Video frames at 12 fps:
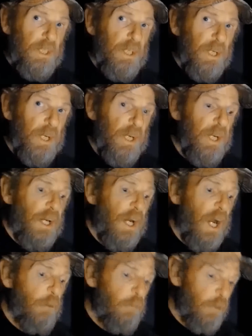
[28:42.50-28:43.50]

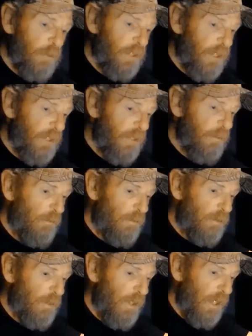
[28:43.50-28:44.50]
I will tell you
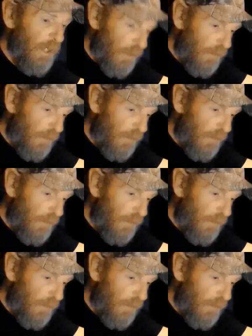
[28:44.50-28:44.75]
in